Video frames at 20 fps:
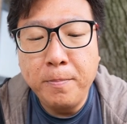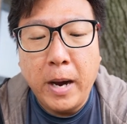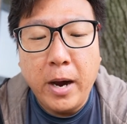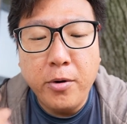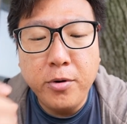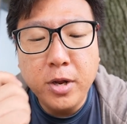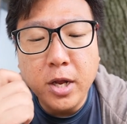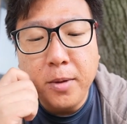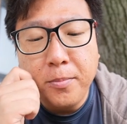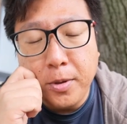
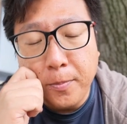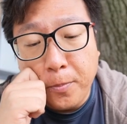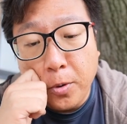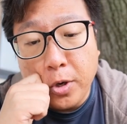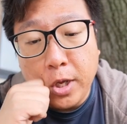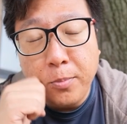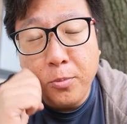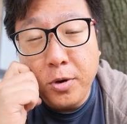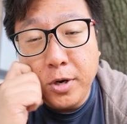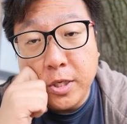Powering up your
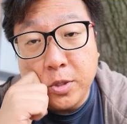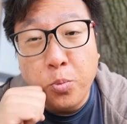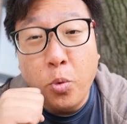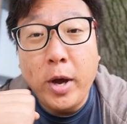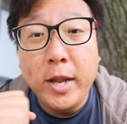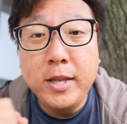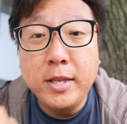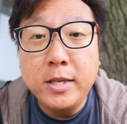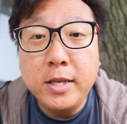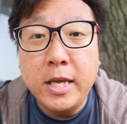Pokemon
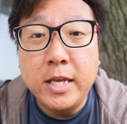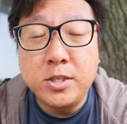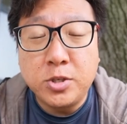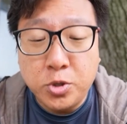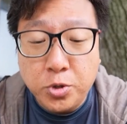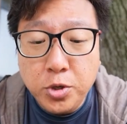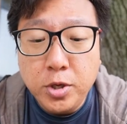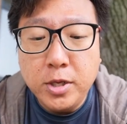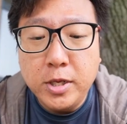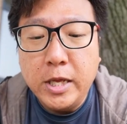is
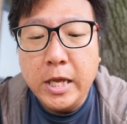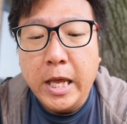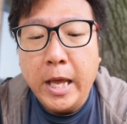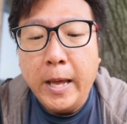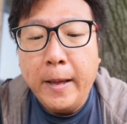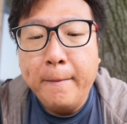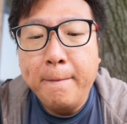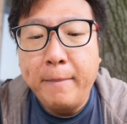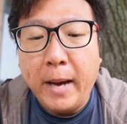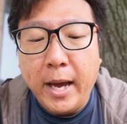good,
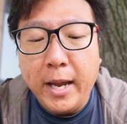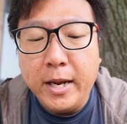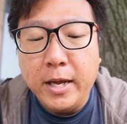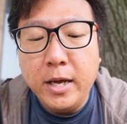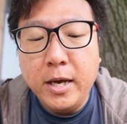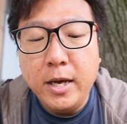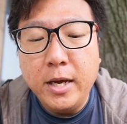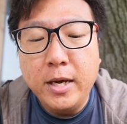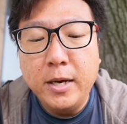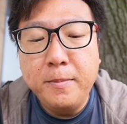but
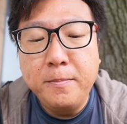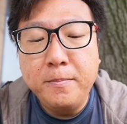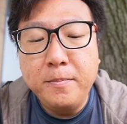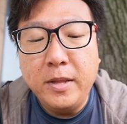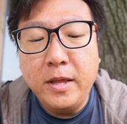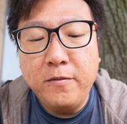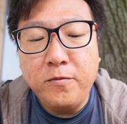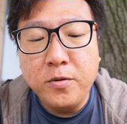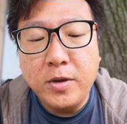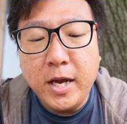
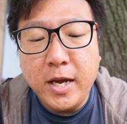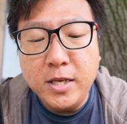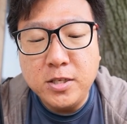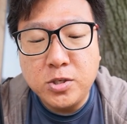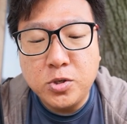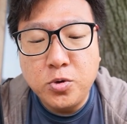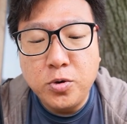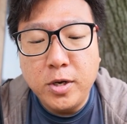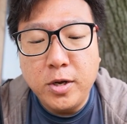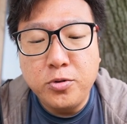if you guys
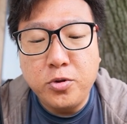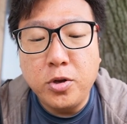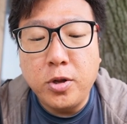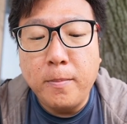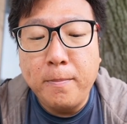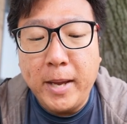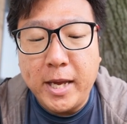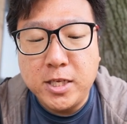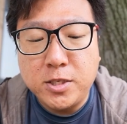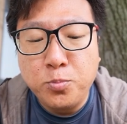scroll down to the
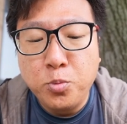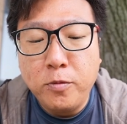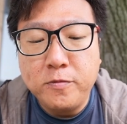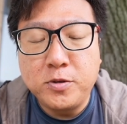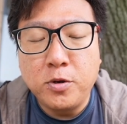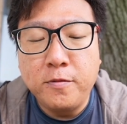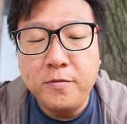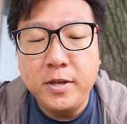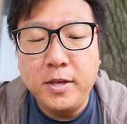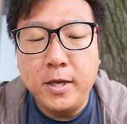max
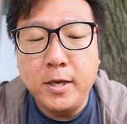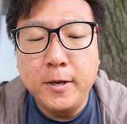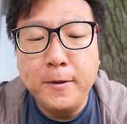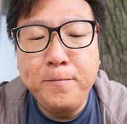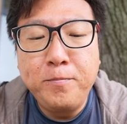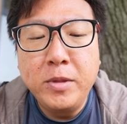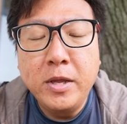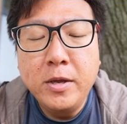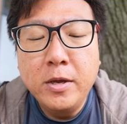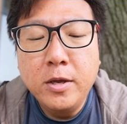moves over here,
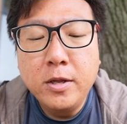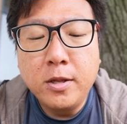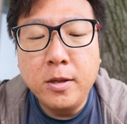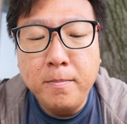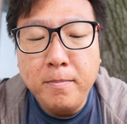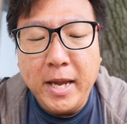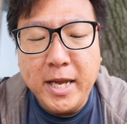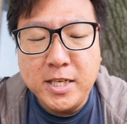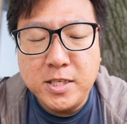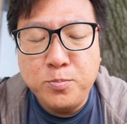the
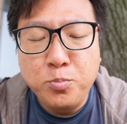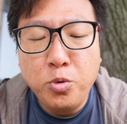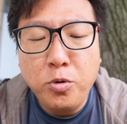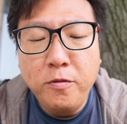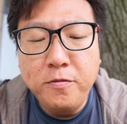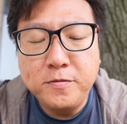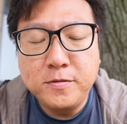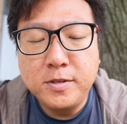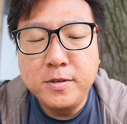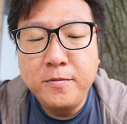max
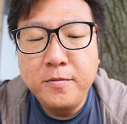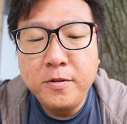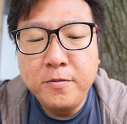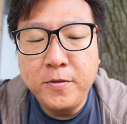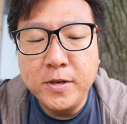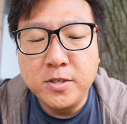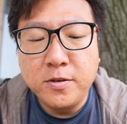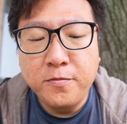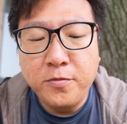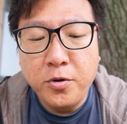moves,
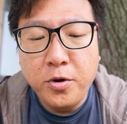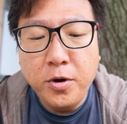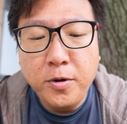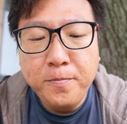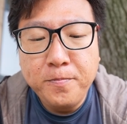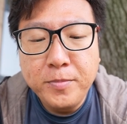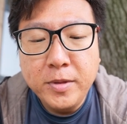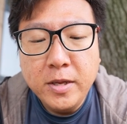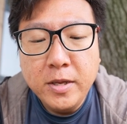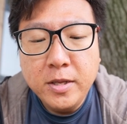first of all,
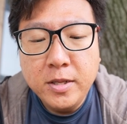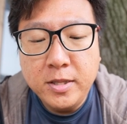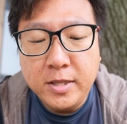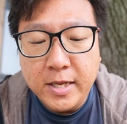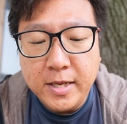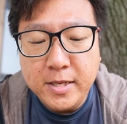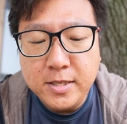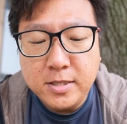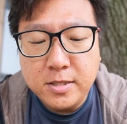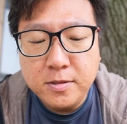
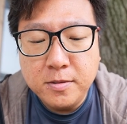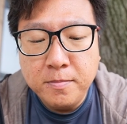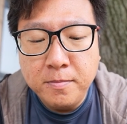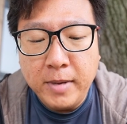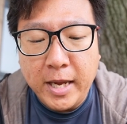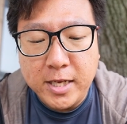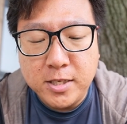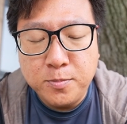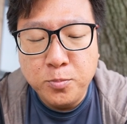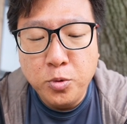this
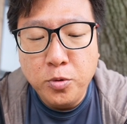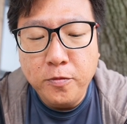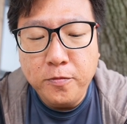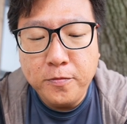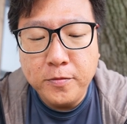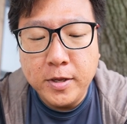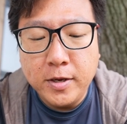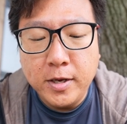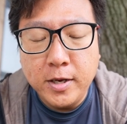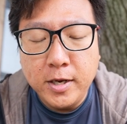max
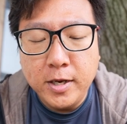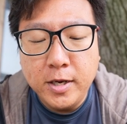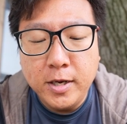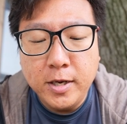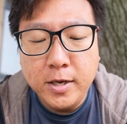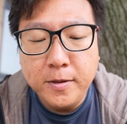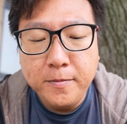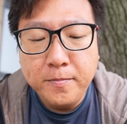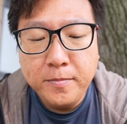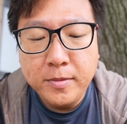move,
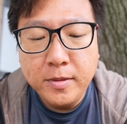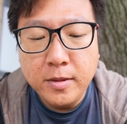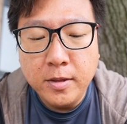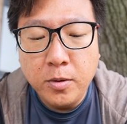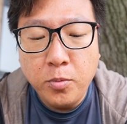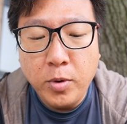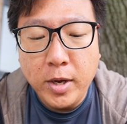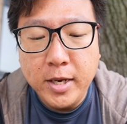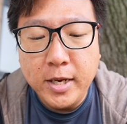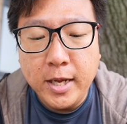the
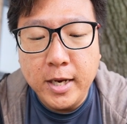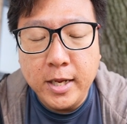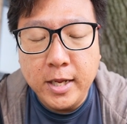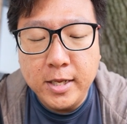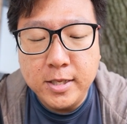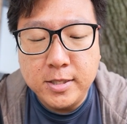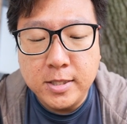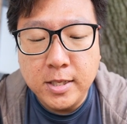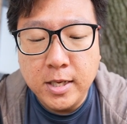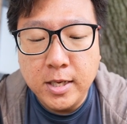one that
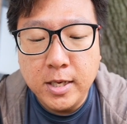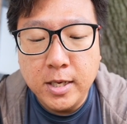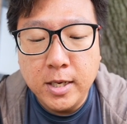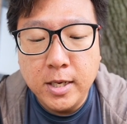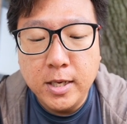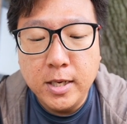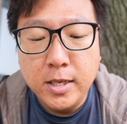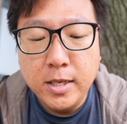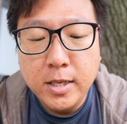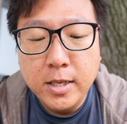is
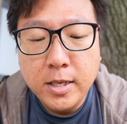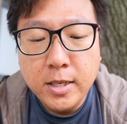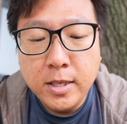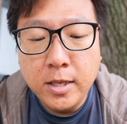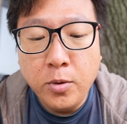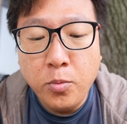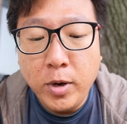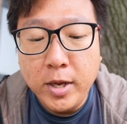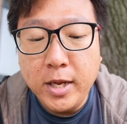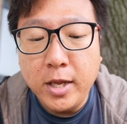the
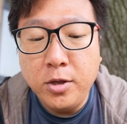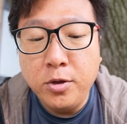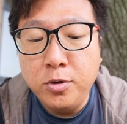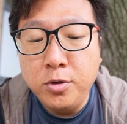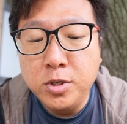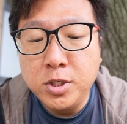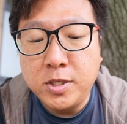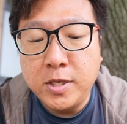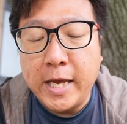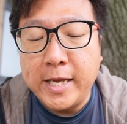one that you
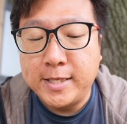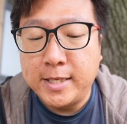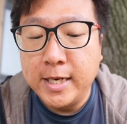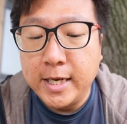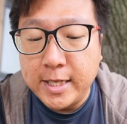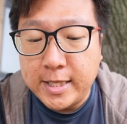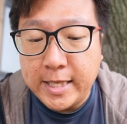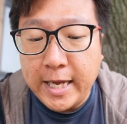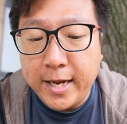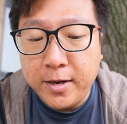use as the
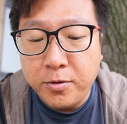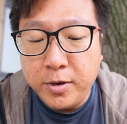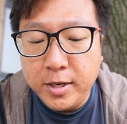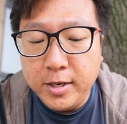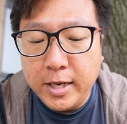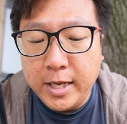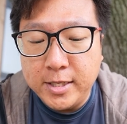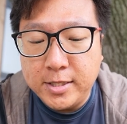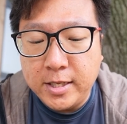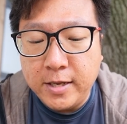attack
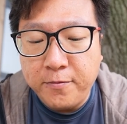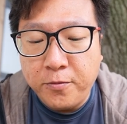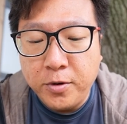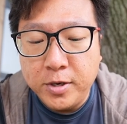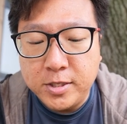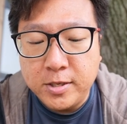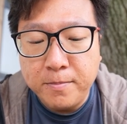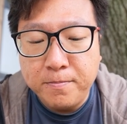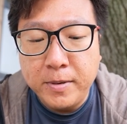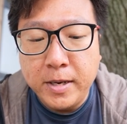one. Let's say for
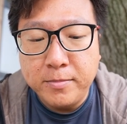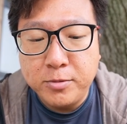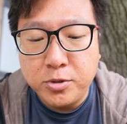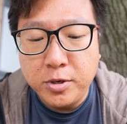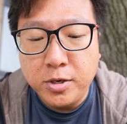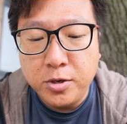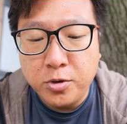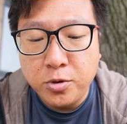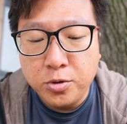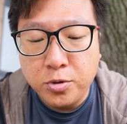example I'm
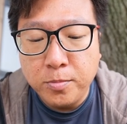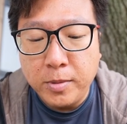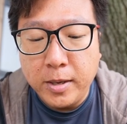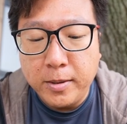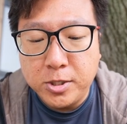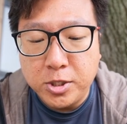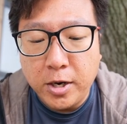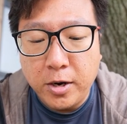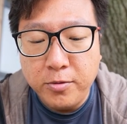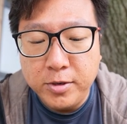trying to go to my
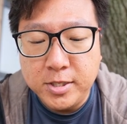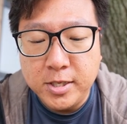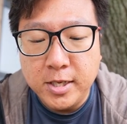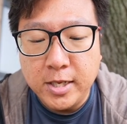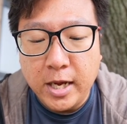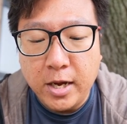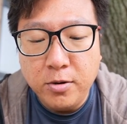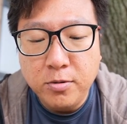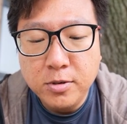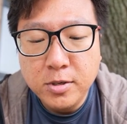Charizard
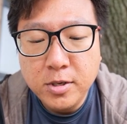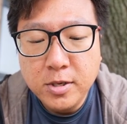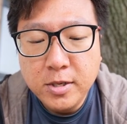now.